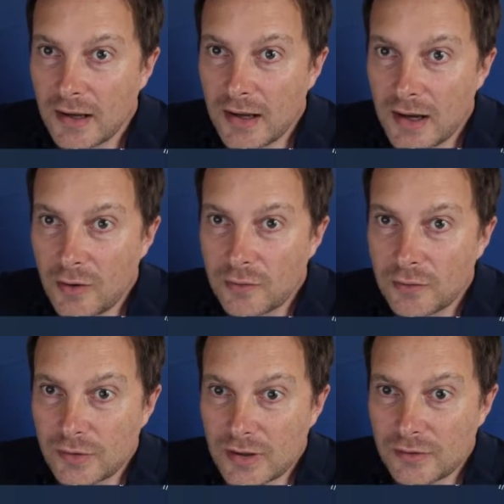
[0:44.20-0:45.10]
how
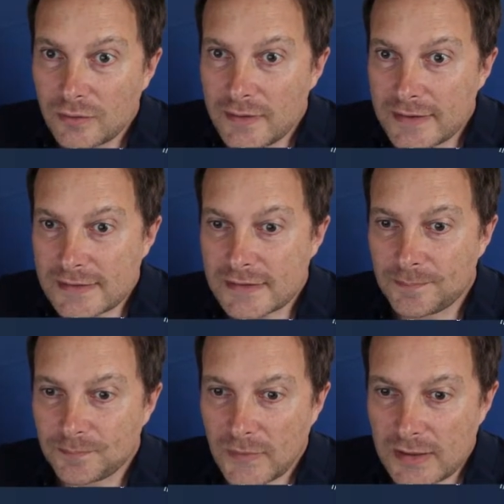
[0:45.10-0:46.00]
you can do this.
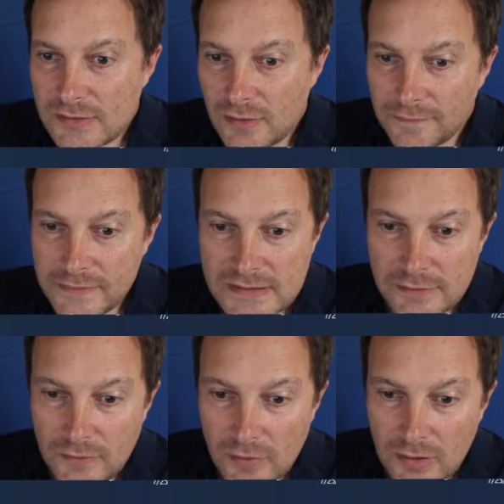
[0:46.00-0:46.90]
So first
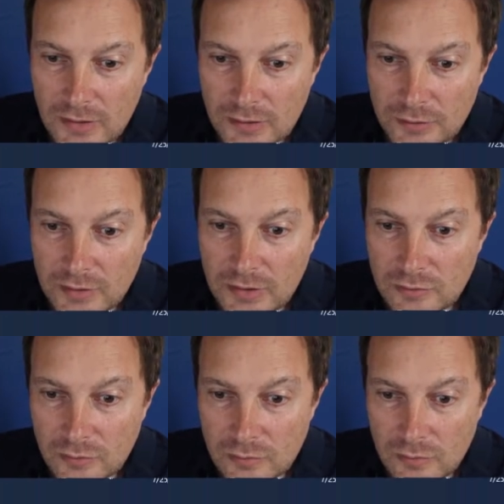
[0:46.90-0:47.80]
of all, you need
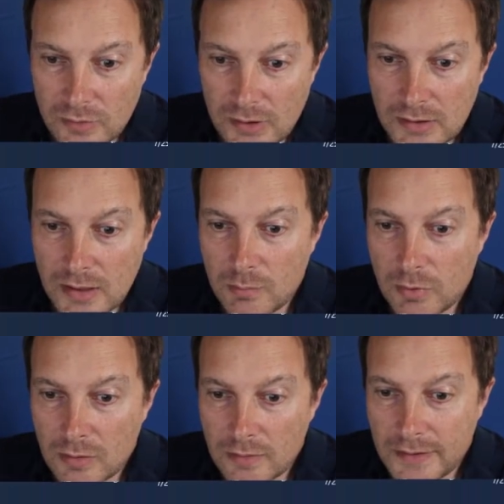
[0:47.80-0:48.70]
to
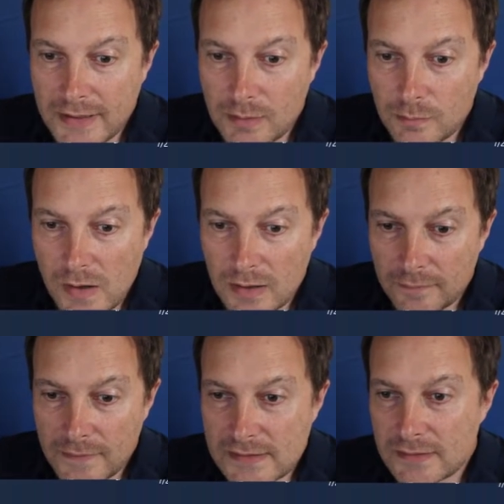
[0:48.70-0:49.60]
enable the game bar
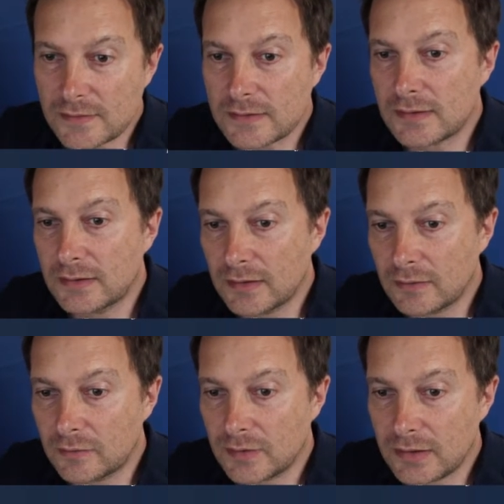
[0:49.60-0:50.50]
if it's not
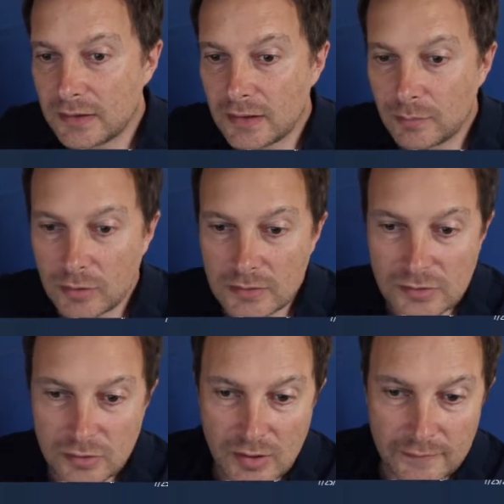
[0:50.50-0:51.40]
already enabled.
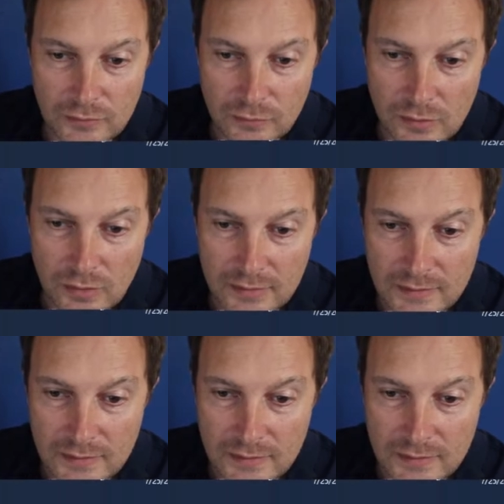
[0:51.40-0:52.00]
So you have to go in